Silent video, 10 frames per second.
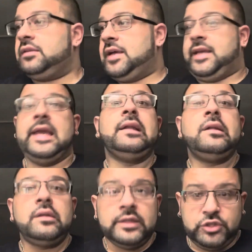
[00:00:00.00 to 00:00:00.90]
Like, it
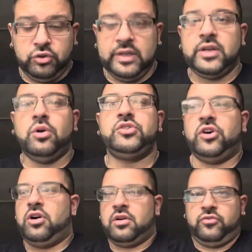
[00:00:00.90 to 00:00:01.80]
literally goes
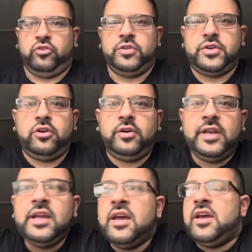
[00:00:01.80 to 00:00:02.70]
on for an
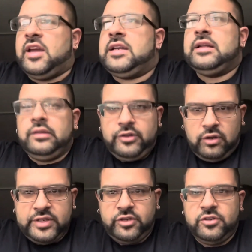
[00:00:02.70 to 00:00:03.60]
eternity, and it
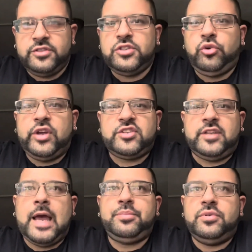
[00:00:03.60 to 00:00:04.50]
literally turns into
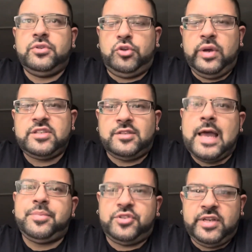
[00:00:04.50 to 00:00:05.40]
a
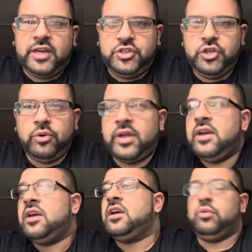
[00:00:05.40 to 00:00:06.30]
slapstick joke,
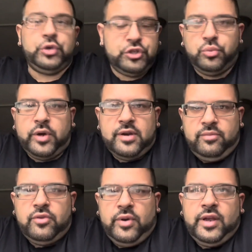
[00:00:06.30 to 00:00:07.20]
which is what it
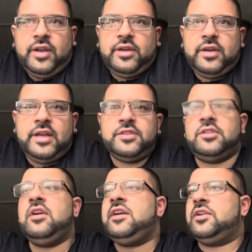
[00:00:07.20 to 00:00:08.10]
is.
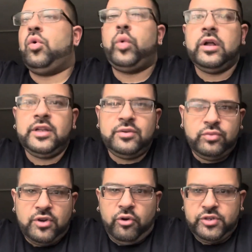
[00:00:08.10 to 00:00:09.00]
Now, Will
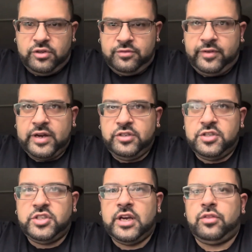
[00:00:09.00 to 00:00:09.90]
and Norrington are fighting
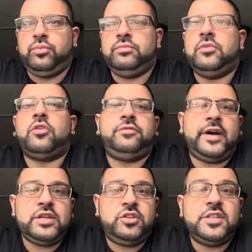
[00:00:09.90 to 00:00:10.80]

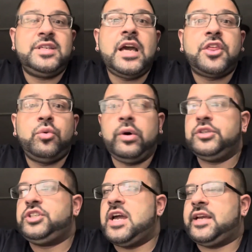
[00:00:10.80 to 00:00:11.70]
to the death, while
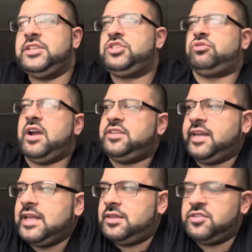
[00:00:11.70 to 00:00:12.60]
Jack is trying to
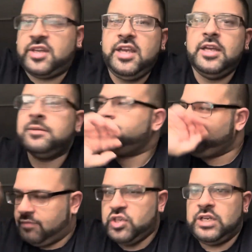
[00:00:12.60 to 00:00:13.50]
get this key
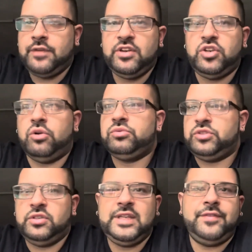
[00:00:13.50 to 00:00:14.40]
to
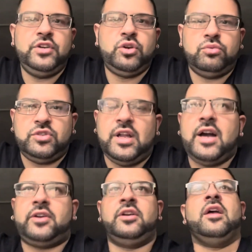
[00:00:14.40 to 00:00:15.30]
Davy Jones'
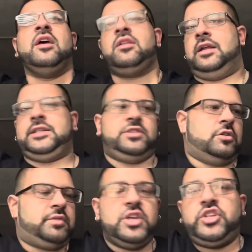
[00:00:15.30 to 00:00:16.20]
locker. Like, the
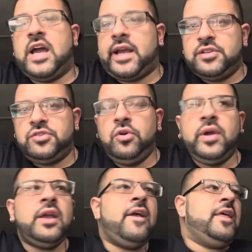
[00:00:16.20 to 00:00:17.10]
stuff that Jack is
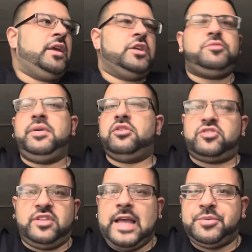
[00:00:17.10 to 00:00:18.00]
doing is pure
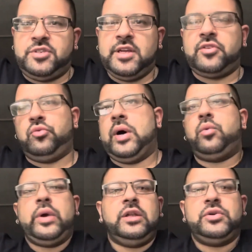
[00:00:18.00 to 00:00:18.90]
slapstick, while
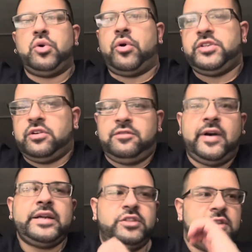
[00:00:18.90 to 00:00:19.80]
Will and Norrington are
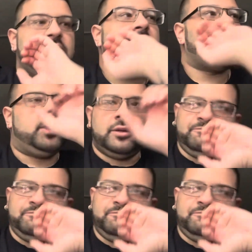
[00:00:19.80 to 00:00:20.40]
fighting to the death.